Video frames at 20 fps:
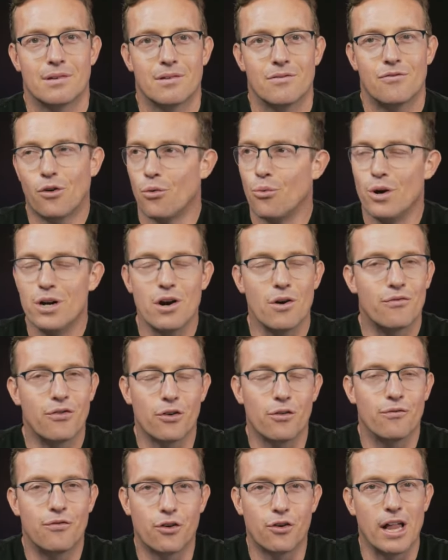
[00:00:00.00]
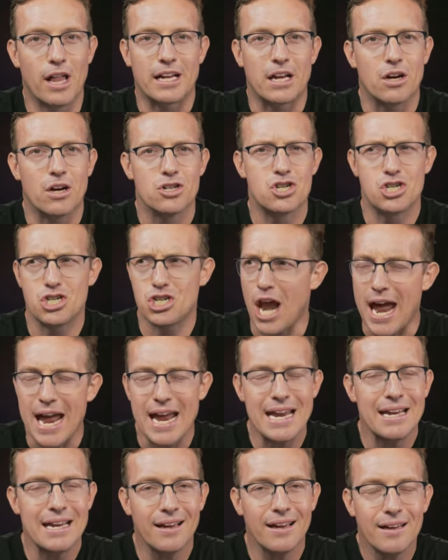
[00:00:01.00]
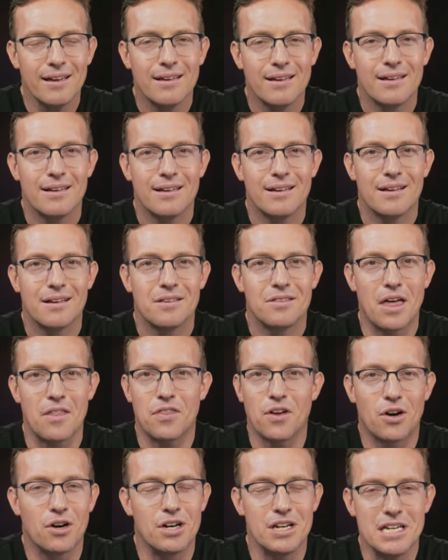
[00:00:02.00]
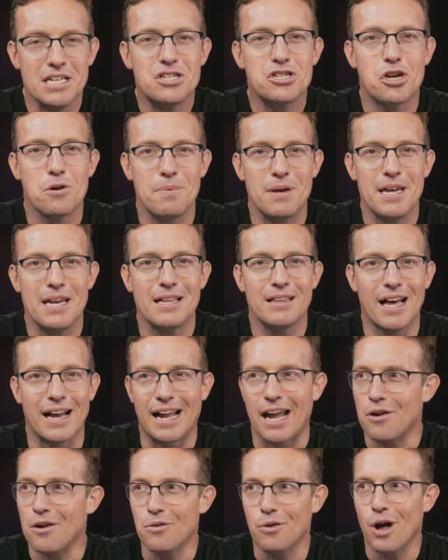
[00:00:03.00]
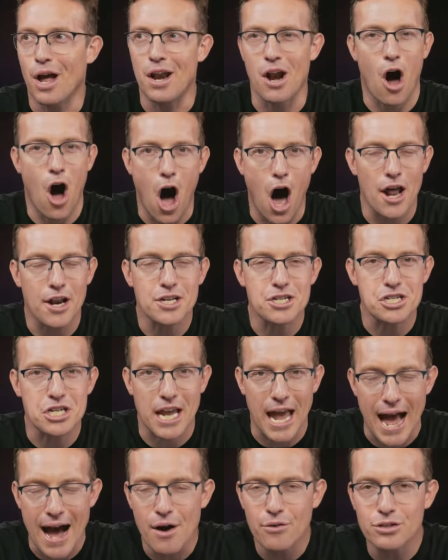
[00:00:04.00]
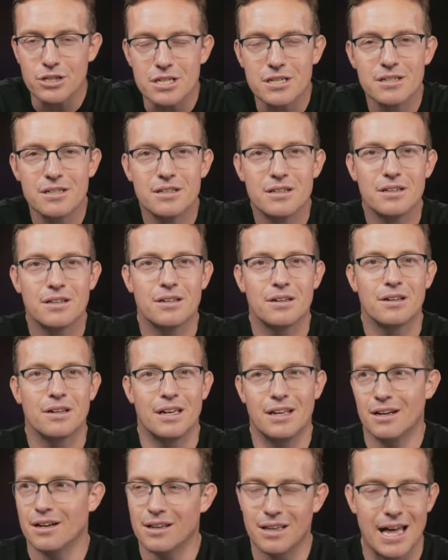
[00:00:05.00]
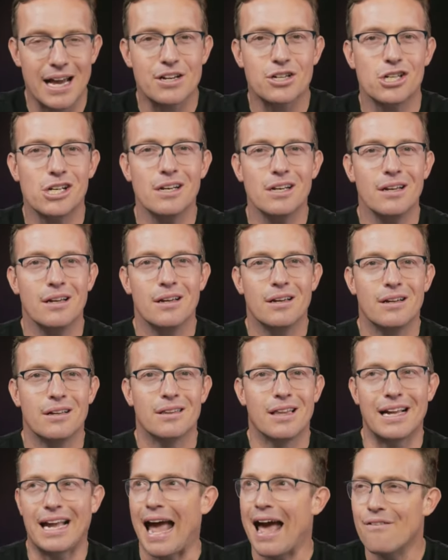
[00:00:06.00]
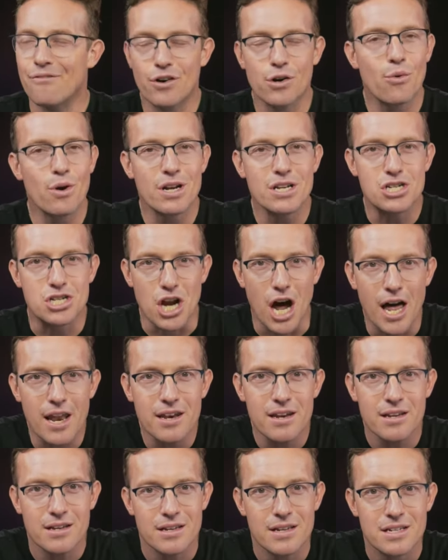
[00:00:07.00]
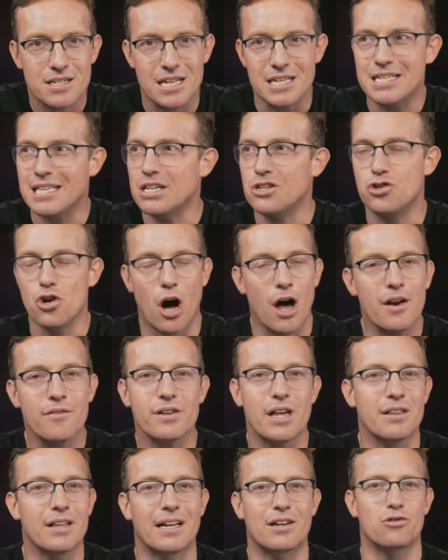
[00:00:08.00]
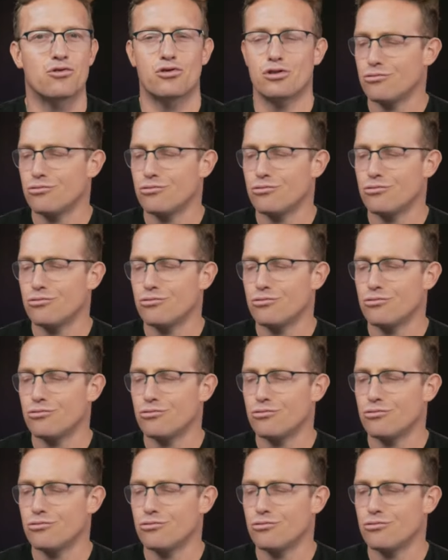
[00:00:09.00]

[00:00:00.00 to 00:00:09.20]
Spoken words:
For like saying that there needs to be like an honest count in an election, like everyone has done since the dawn of like